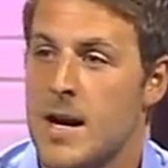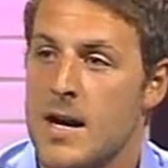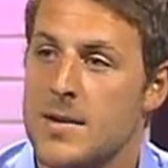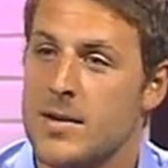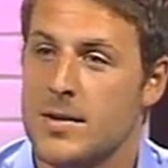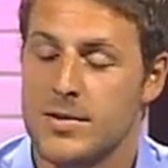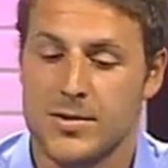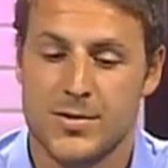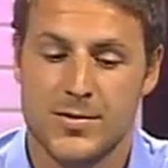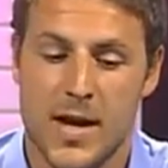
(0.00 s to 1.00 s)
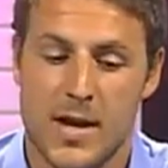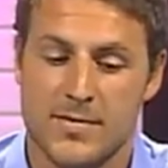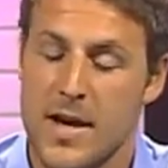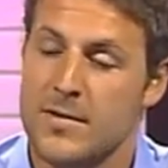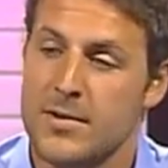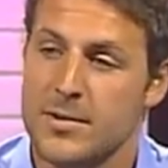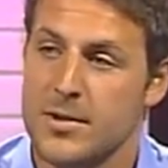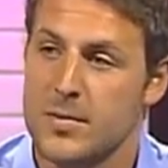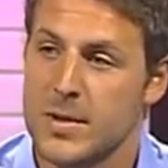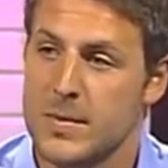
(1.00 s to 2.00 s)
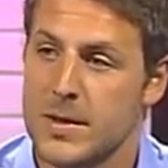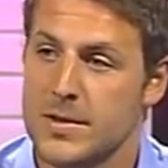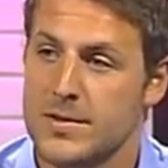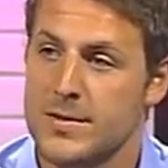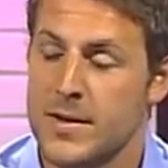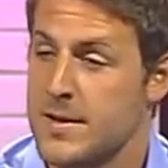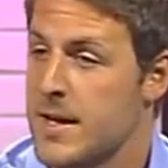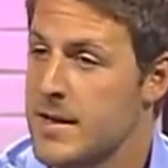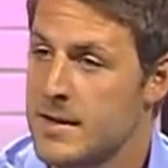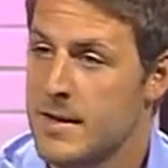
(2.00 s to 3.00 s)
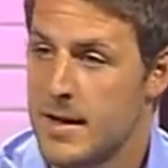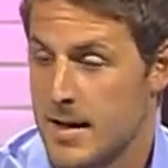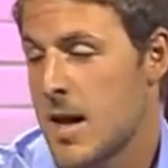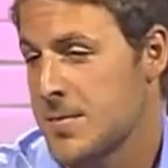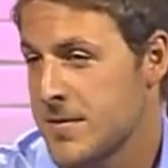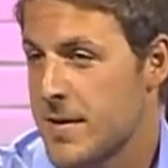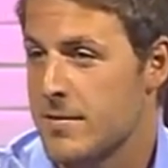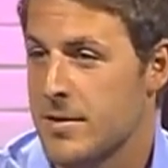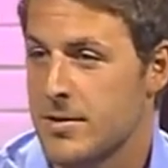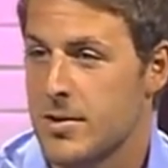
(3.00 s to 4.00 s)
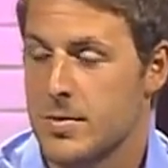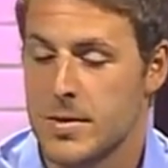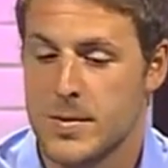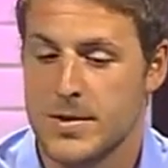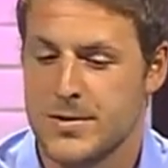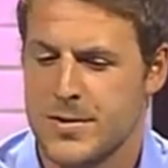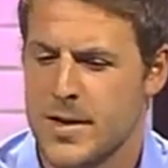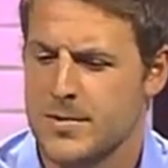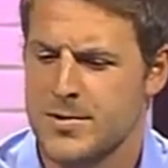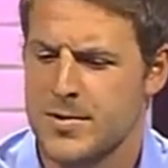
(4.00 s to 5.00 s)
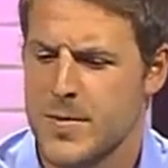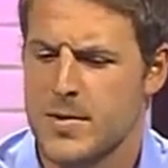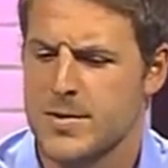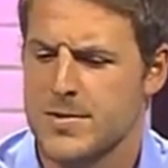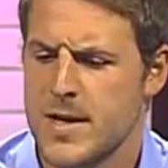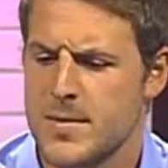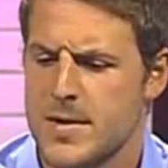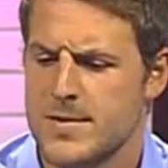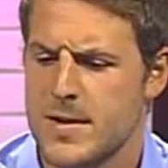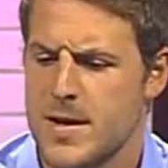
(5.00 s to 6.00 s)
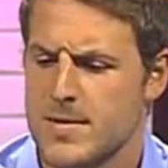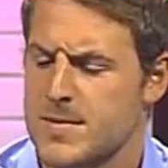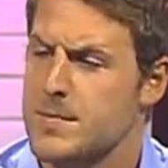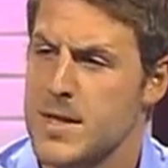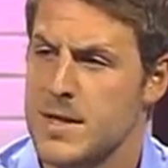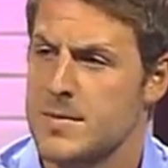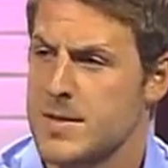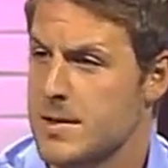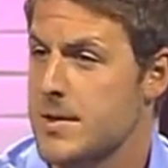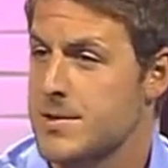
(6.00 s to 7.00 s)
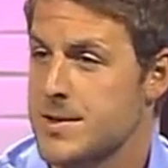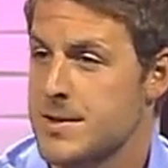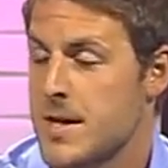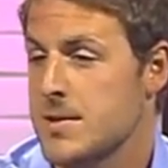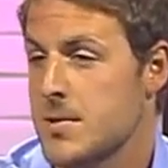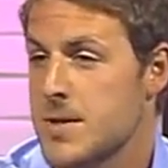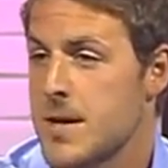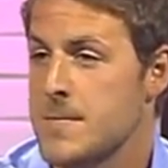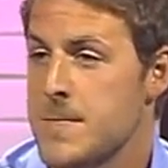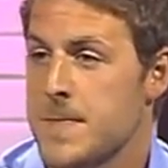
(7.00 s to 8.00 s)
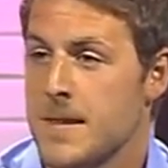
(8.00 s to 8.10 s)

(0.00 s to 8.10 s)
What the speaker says: They'll use 500 cubic meters a day, up to 500 cubic meters a day, which is about the same as a medium to large size hotel.